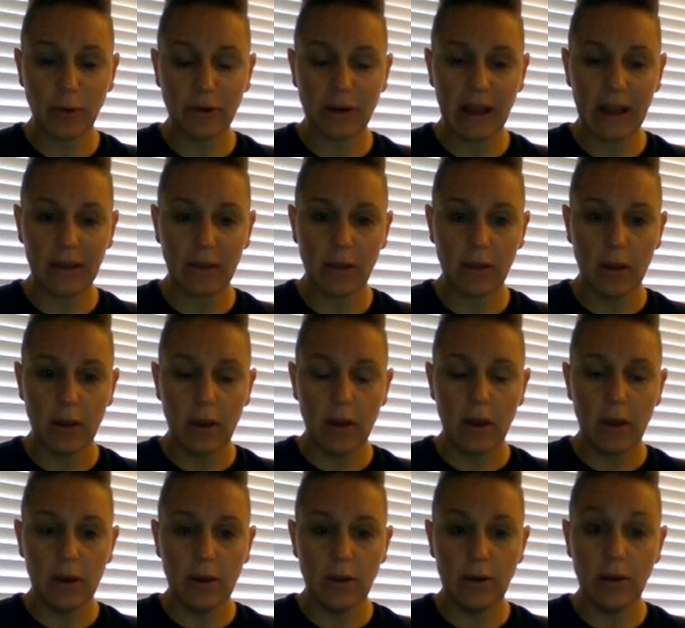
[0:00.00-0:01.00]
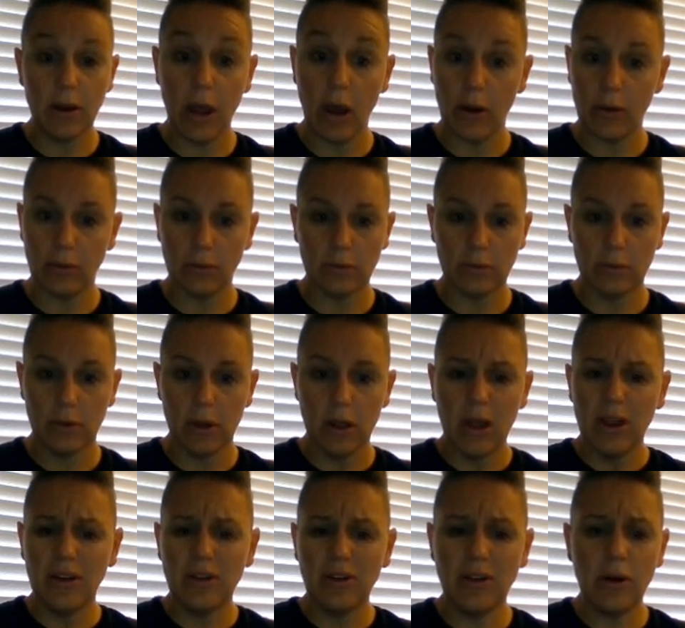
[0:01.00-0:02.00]
April 9th. No.
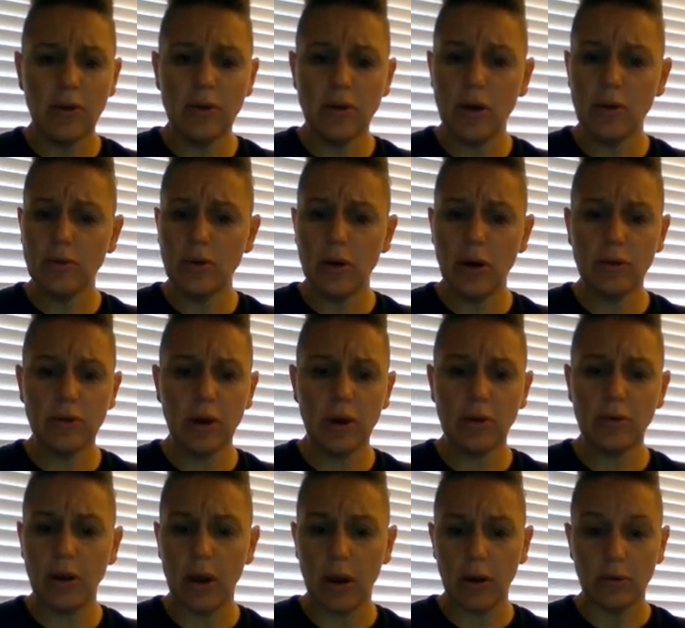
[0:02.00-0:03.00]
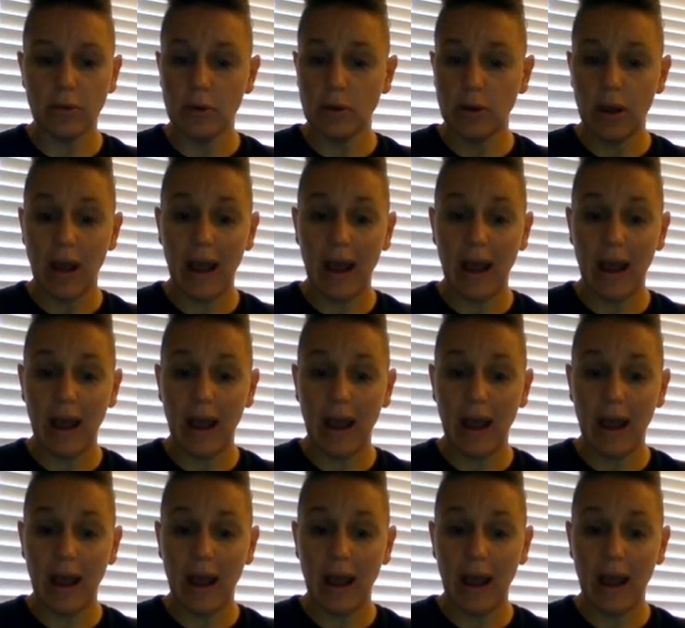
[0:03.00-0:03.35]
No, no, no, no, no.